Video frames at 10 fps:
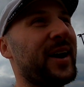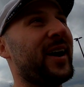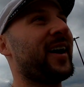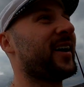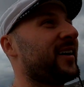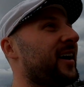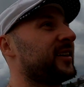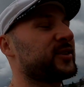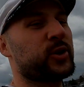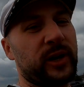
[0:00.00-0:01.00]
All right,
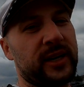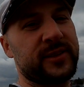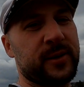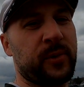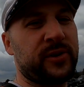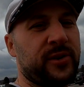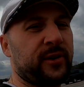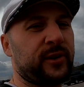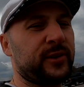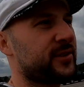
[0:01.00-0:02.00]
let's go get some
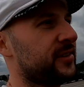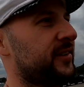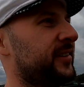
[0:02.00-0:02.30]
materials.